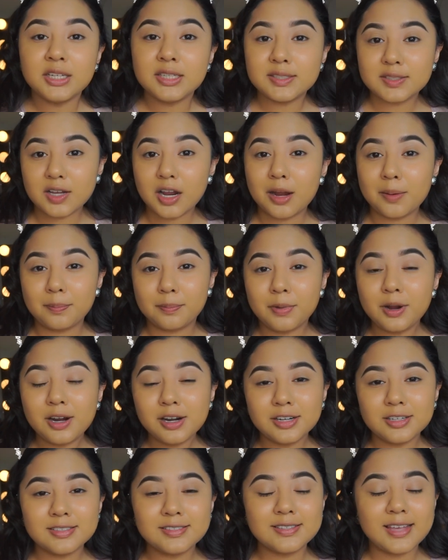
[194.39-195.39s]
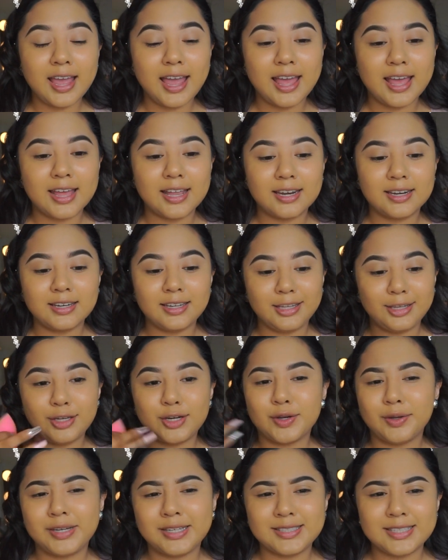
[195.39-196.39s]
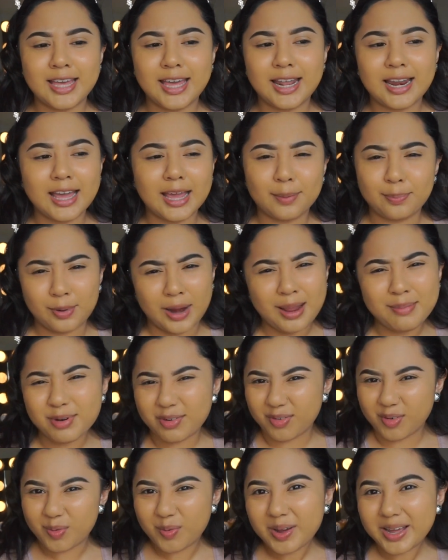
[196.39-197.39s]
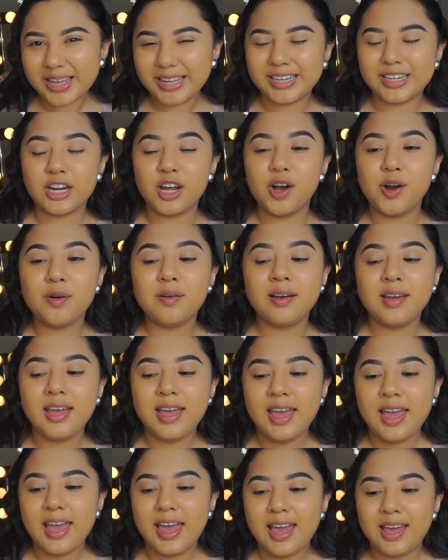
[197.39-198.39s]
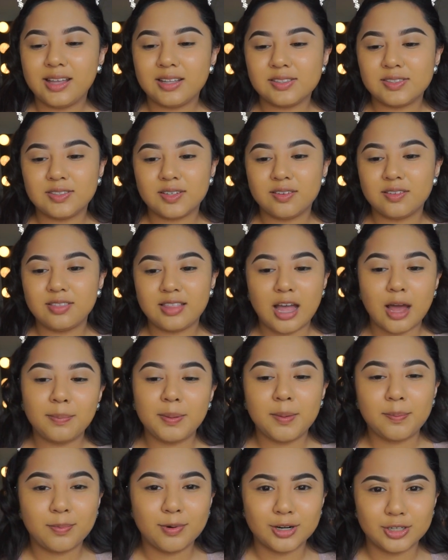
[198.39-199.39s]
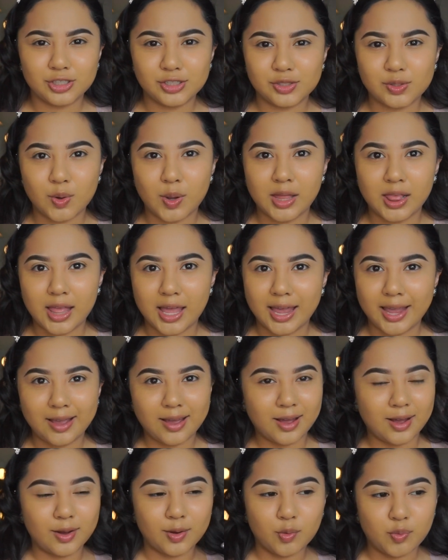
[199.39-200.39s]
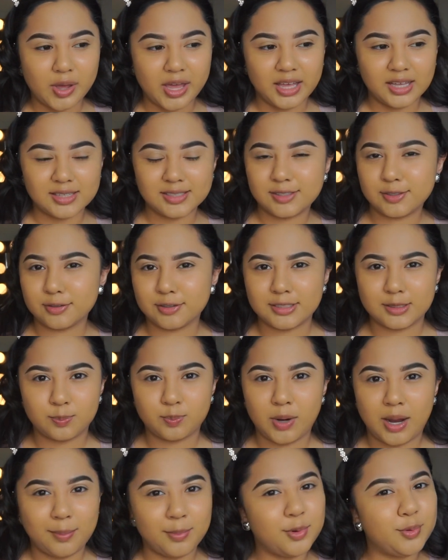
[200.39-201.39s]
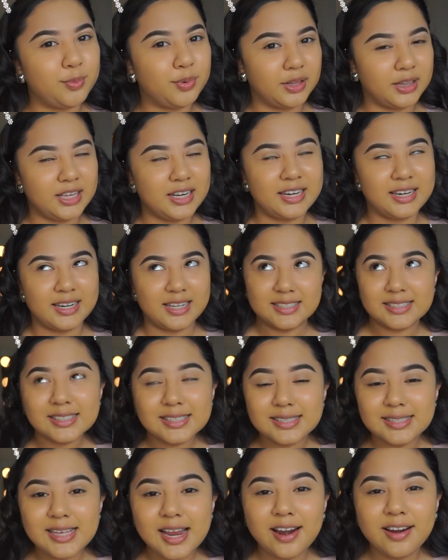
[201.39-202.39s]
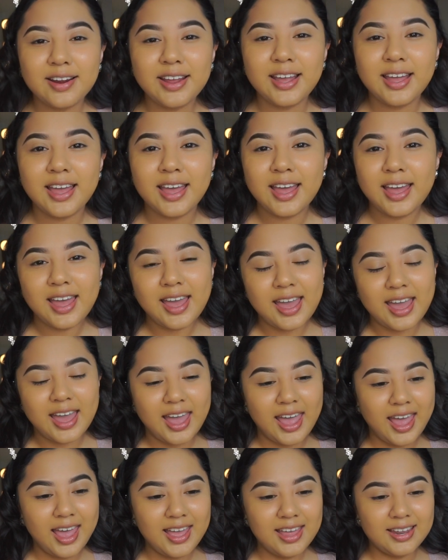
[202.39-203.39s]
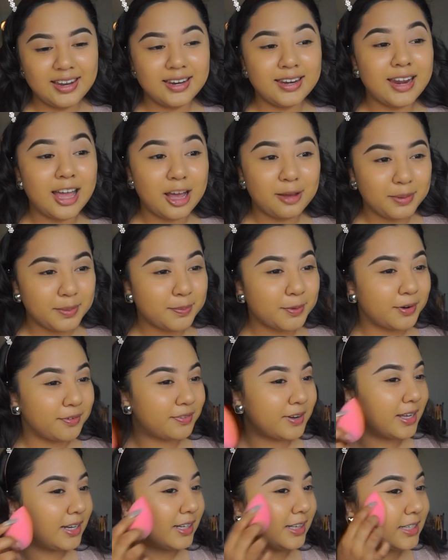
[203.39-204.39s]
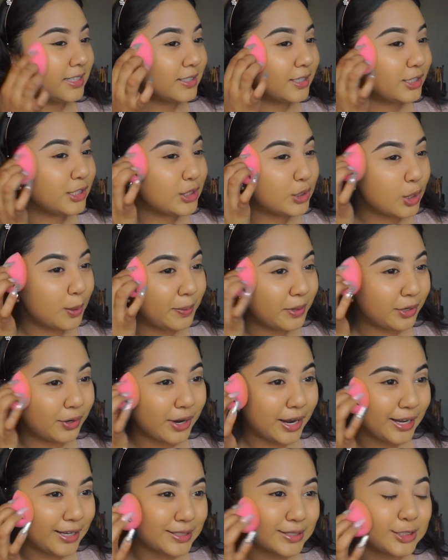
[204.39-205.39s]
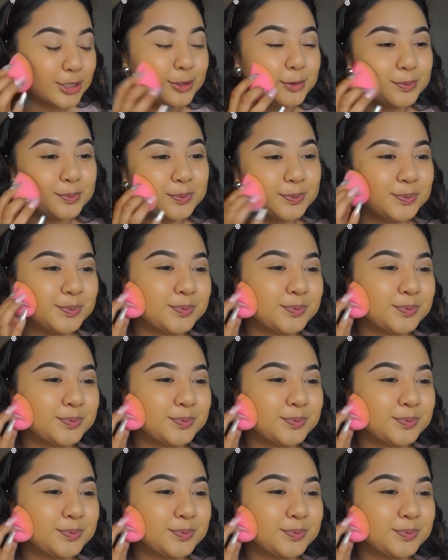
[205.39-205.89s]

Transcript: Scott Barnes, and, you know, he said like, a primer for what, you know? And so now people are just going like, wait, so is primer really necessary? And now people are finally starting to open their eyes, so